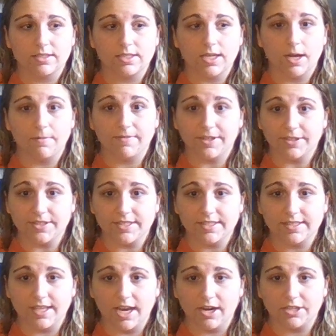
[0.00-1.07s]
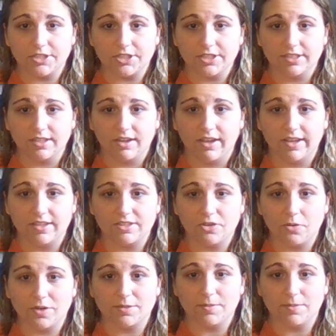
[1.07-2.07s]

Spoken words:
Tom Felton's character is going